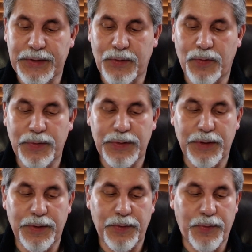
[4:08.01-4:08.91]
So
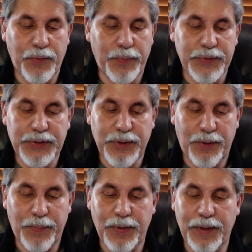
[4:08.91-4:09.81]
the group would
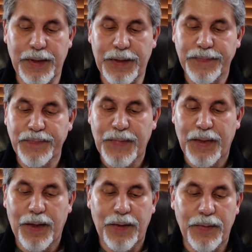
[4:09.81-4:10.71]
stubbornly
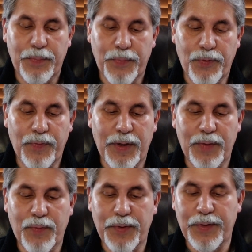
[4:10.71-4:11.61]
move
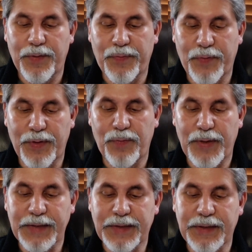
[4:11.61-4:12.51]
on with their
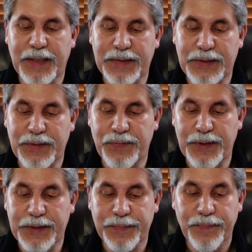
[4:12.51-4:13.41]
fundraising
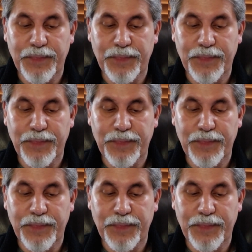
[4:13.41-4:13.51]
activities.